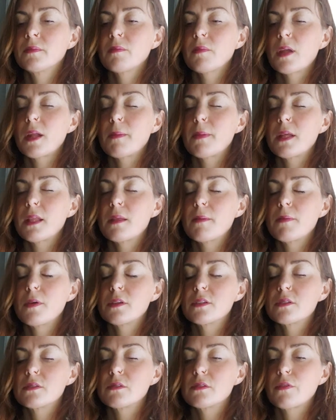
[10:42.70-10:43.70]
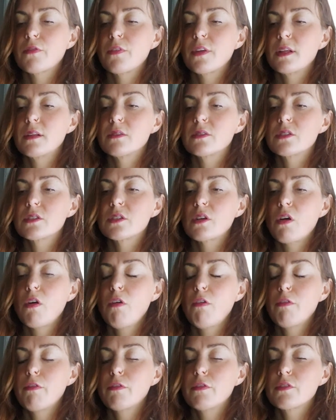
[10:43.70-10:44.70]
Maybe the muscles feel
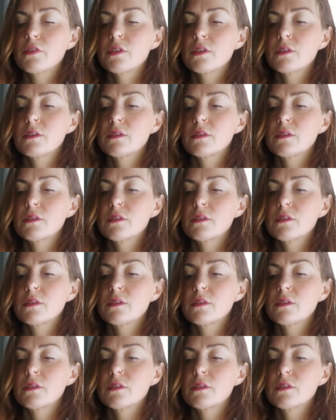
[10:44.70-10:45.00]
soft